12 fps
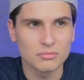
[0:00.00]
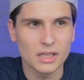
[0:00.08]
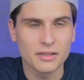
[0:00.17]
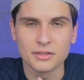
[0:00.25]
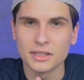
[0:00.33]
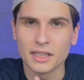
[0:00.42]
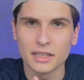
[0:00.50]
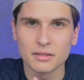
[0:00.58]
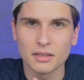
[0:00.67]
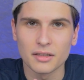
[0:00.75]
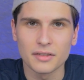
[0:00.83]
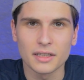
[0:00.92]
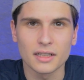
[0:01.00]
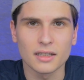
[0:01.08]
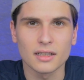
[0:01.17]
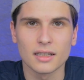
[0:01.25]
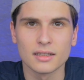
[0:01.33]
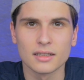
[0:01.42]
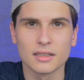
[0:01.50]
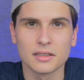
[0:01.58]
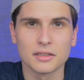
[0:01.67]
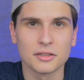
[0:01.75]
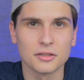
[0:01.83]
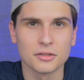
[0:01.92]
every day, I think, and then at
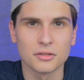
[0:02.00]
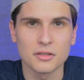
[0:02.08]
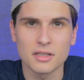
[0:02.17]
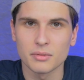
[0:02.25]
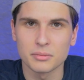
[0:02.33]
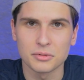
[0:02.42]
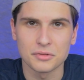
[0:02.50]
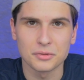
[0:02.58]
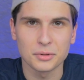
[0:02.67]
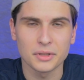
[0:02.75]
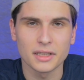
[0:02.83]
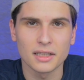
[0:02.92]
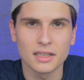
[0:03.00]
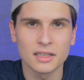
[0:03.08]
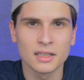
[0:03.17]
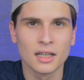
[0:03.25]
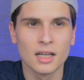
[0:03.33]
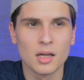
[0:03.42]
the Euros a bit more frequently